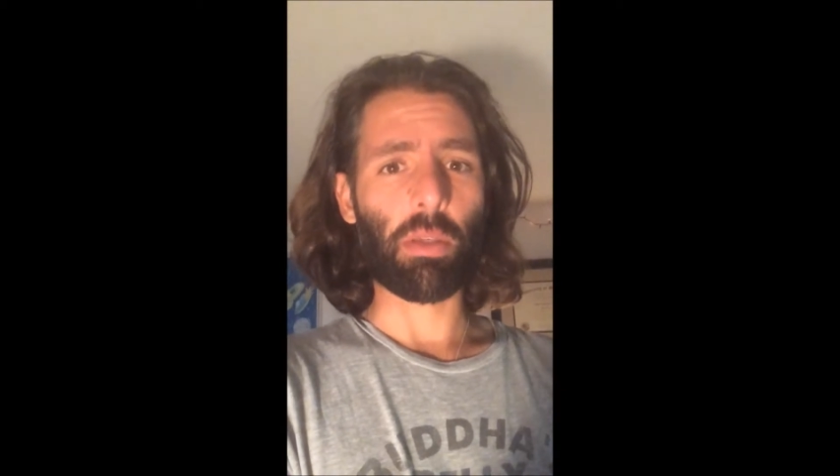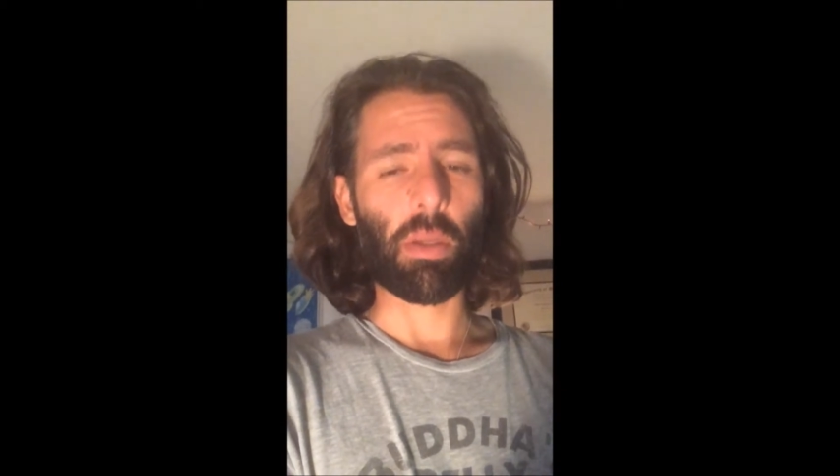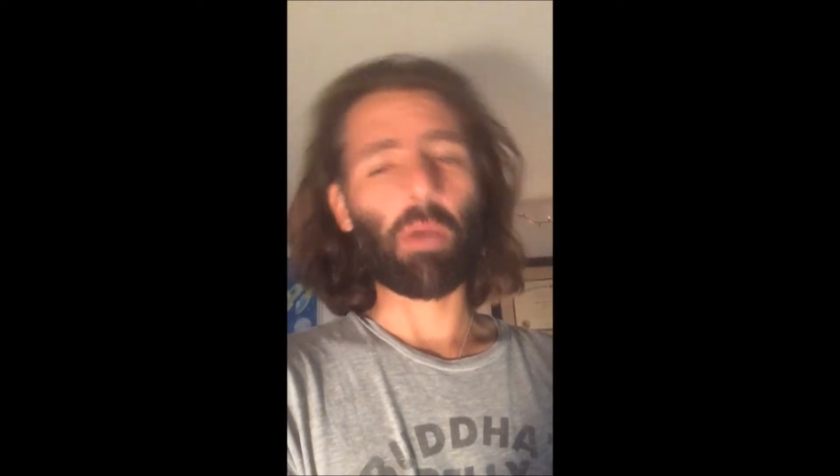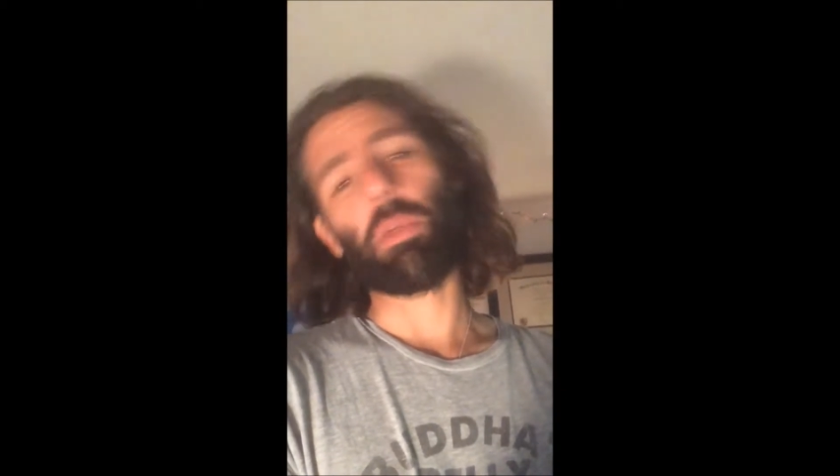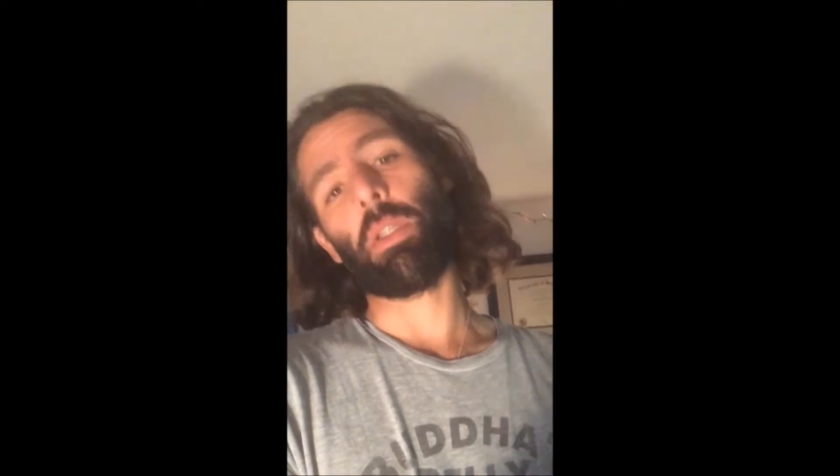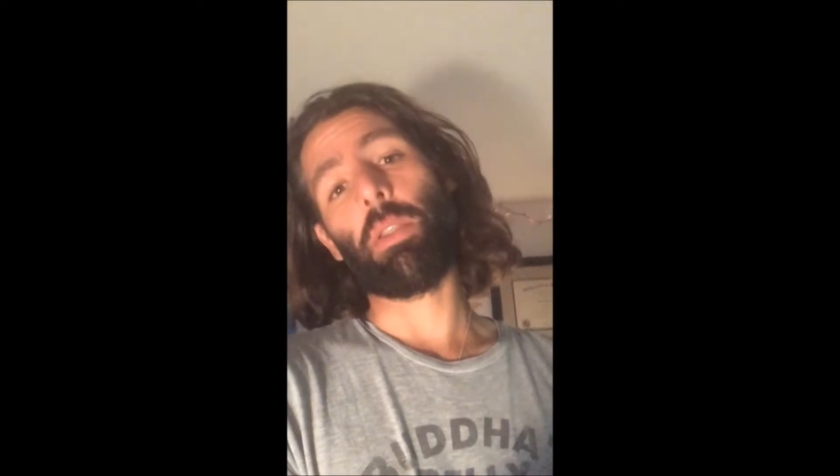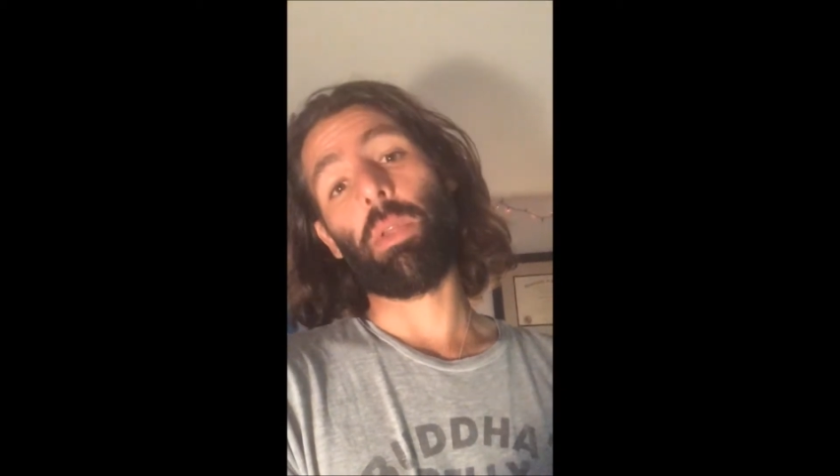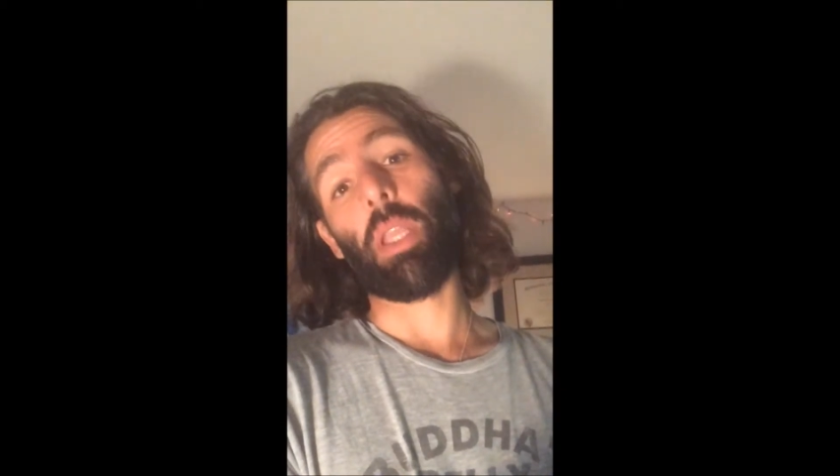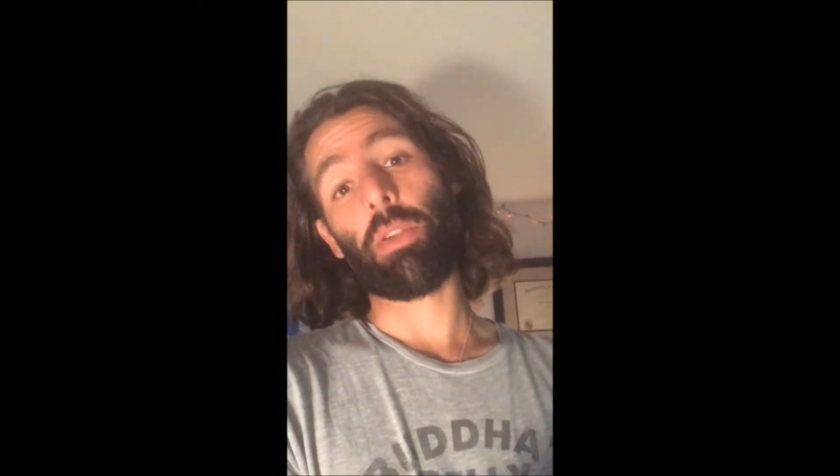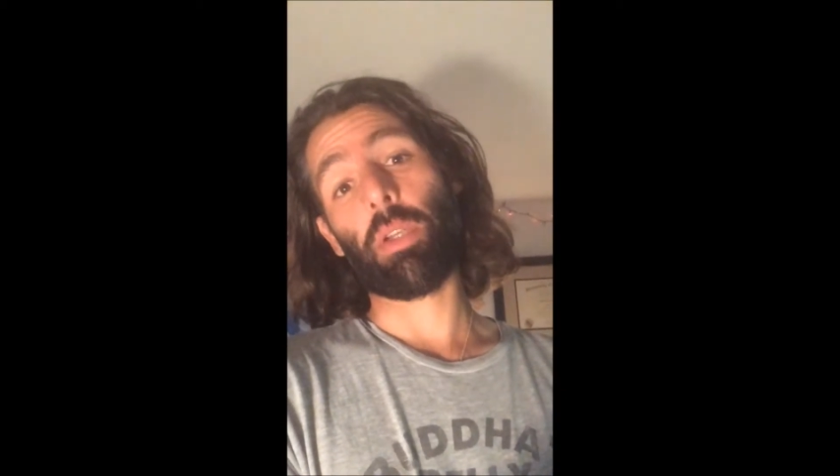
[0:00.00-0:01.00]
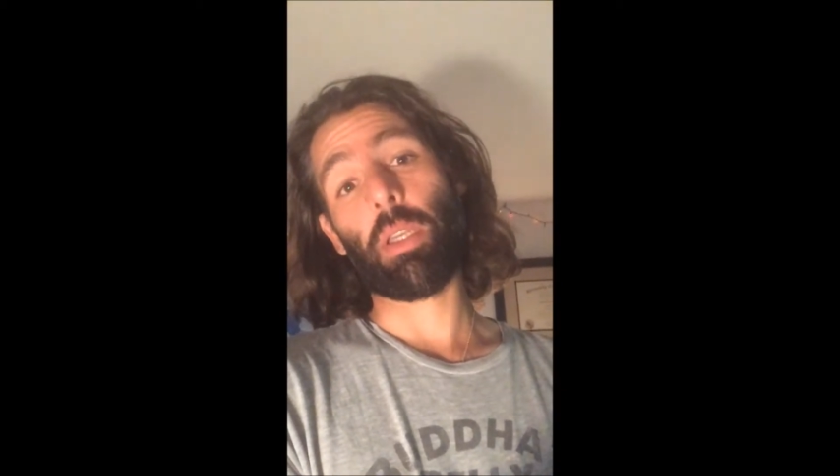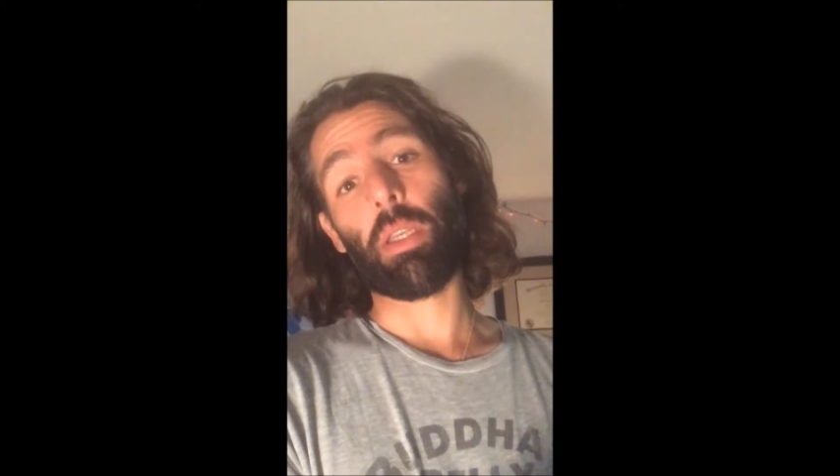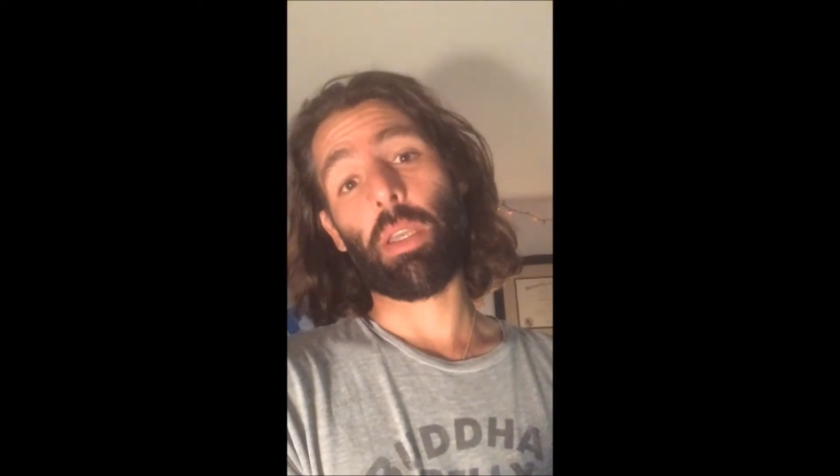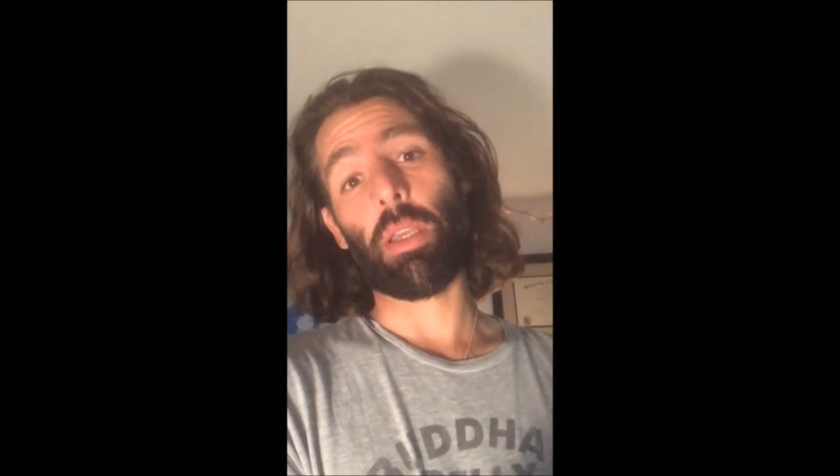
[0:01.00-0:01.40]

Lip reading: So now I'm going to do electric,